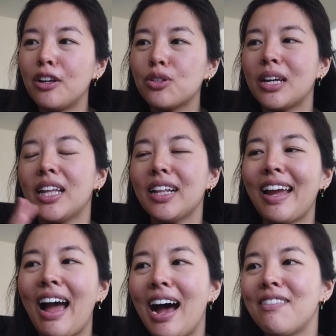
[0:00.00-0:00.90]
So I think
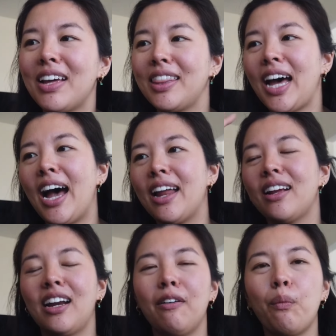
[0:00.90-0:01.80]
like having
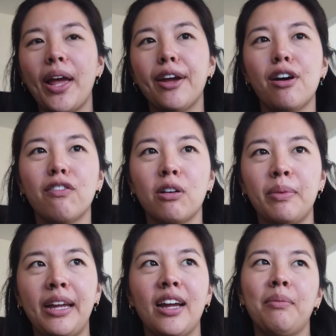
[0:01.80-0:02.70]
that kind of weigh over me,